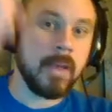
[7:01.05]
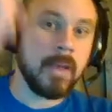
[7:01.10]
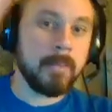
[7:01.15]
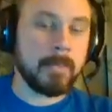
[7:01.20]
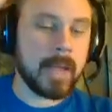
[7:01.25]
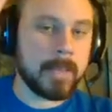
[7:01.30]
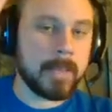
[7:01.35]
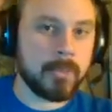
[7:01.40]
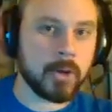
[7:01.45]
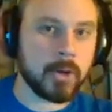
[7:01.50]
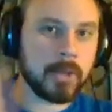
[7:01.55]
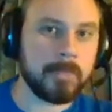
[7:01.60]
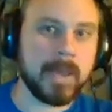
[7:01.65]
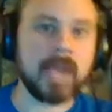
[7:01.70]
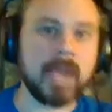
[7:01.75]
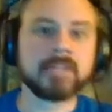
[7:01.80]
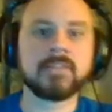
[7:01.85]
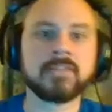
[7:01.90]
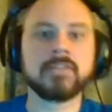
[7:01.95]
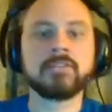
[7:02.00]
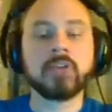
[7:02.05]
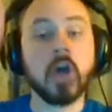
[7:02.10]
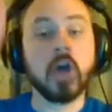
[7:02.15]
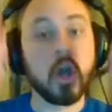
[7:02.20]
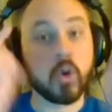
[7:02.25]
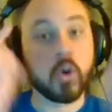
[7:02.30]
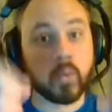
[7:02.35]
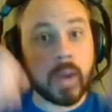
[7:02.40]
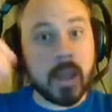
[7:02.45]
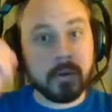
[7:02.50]
My opponent passes.
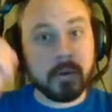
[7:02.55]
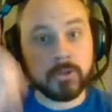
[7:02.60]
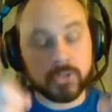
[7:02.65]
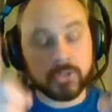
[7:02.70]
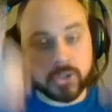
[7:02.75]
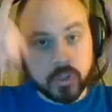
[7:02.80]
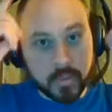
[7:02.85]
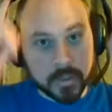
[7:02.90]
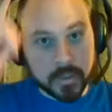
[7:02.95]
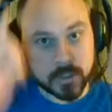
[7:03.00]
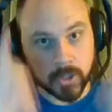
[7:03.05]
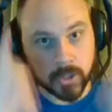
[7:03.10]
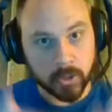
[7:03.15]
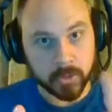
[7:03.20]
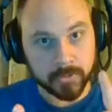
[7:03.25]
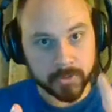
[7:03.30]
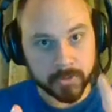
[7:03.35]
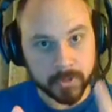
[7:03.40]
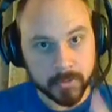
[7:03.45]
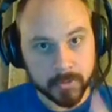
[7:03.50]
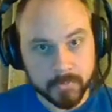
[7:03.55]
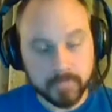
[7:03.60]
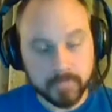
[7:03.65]
Round 2 is over.